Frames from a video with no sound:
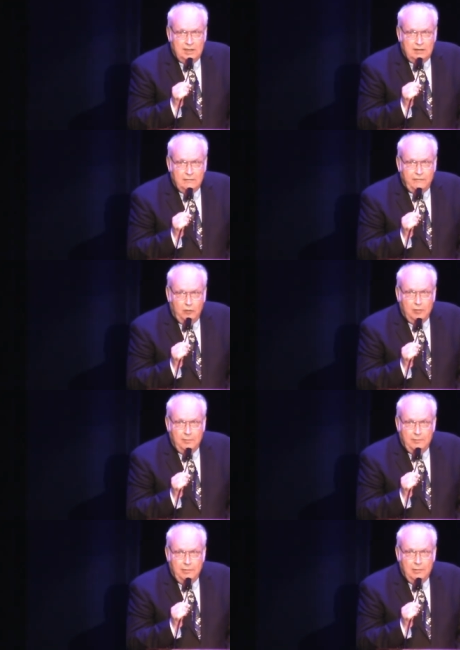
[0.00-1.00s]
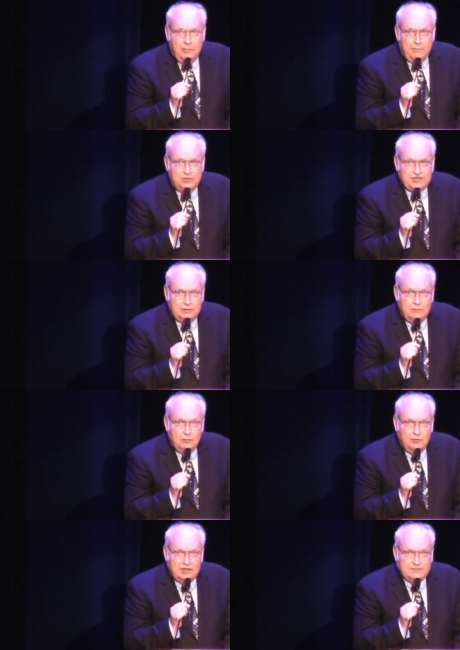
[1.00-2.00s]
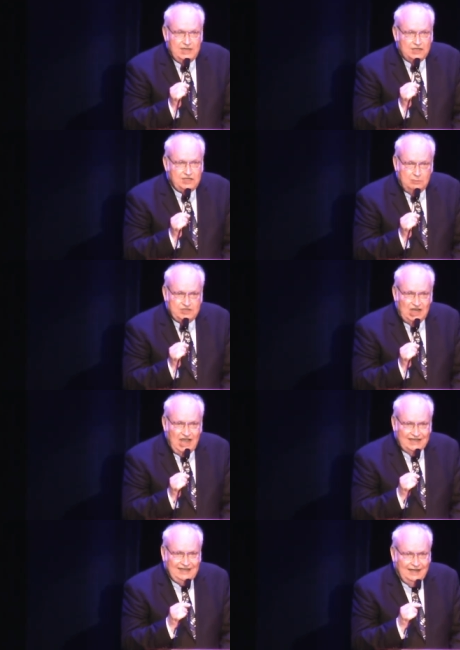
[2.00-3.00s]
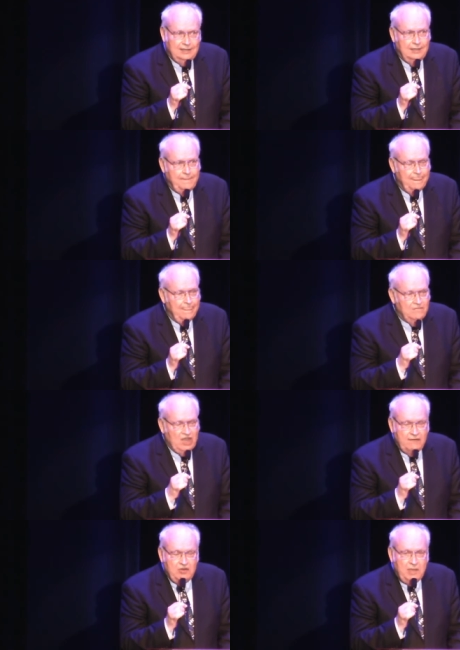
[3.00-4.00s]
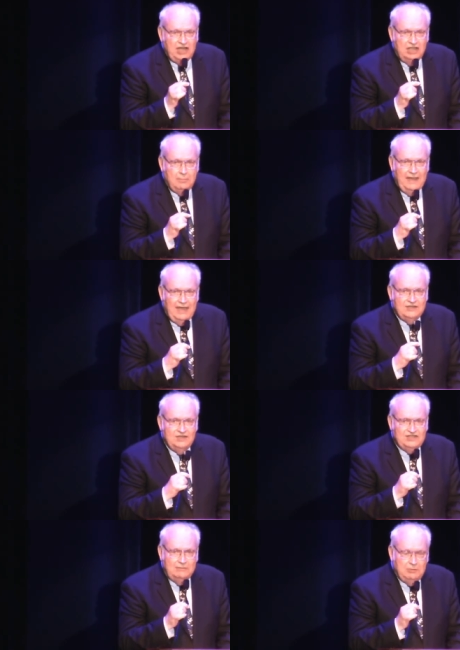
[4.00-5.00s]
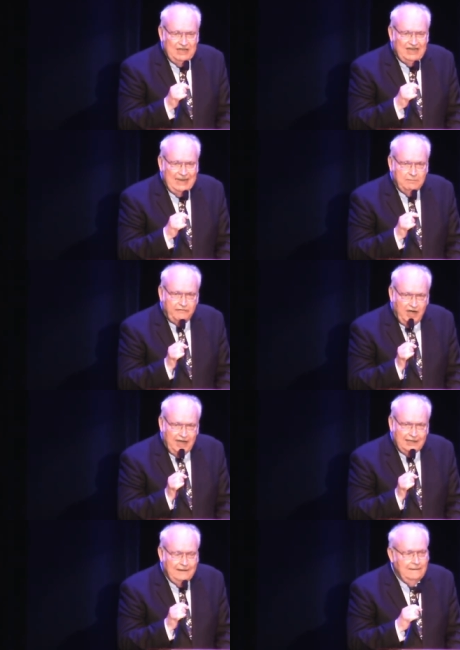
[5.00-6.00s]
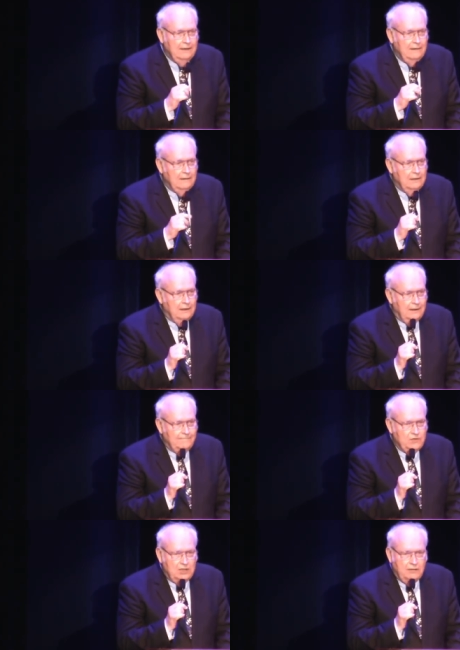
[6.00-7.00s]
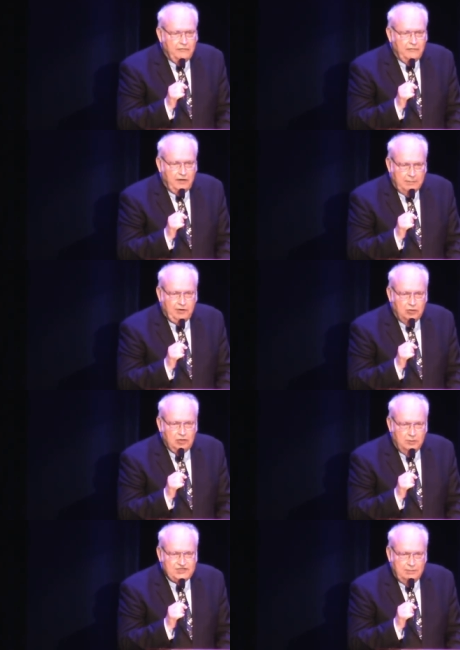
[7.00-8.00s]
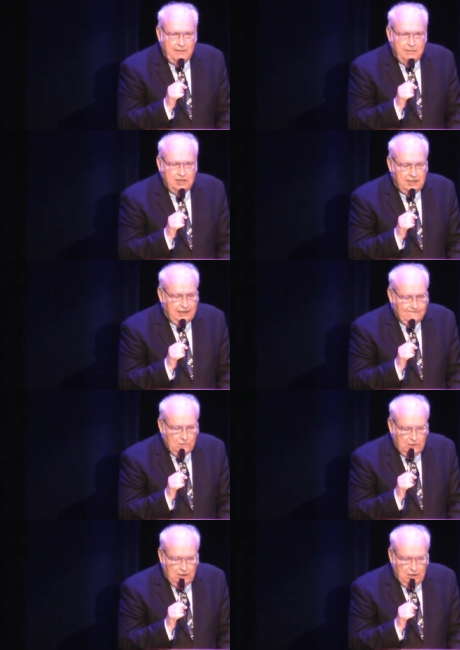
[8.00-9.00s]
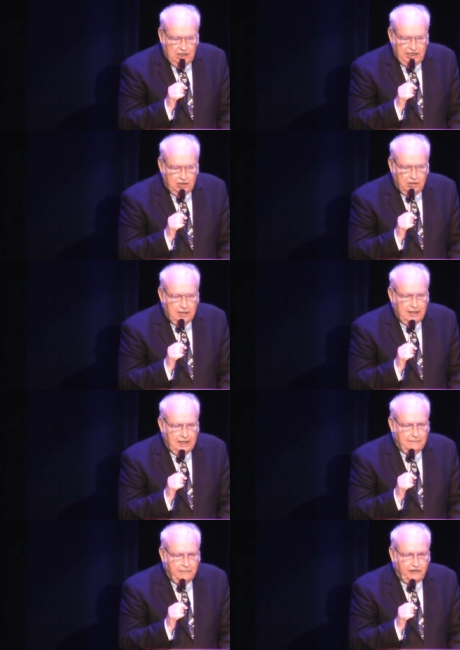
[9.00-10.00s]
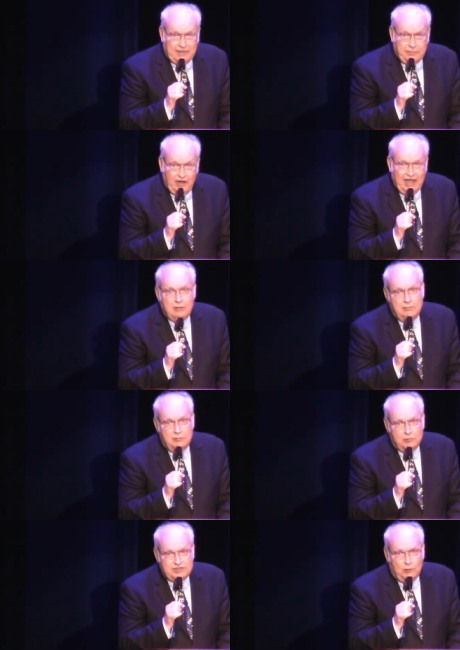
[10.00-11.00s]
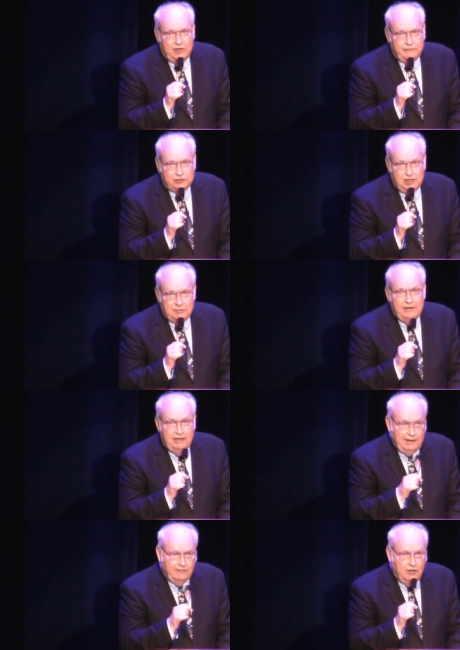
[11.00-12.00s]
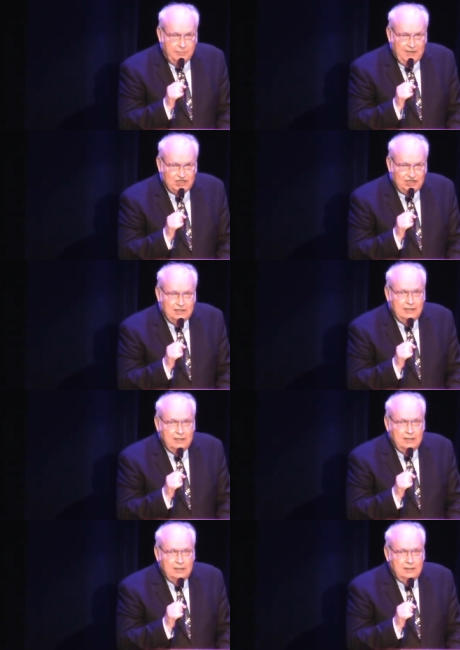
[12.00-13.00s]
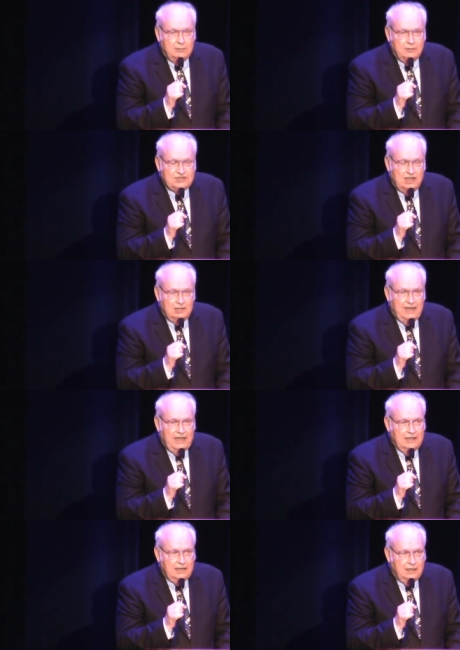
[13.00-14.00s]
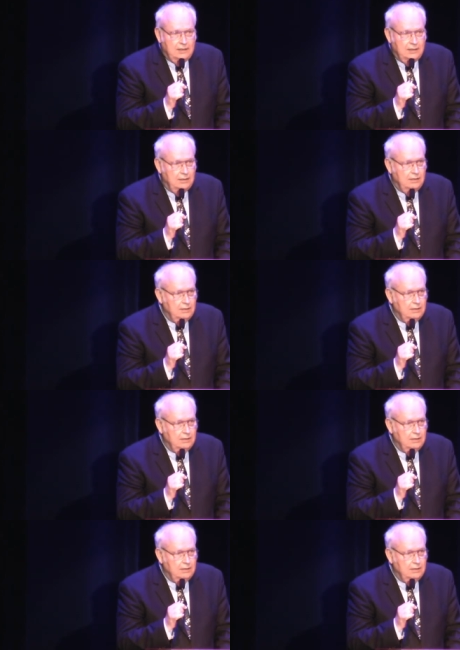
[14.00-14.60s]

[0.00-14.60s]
and a four-person rhythm section. It was an octet. Everybody in the band seemed to be named Frank. Um, Frank Proto was the, the leader, and Frank Brown was a wonderful trumpet player I've already mentioned, was on the band, and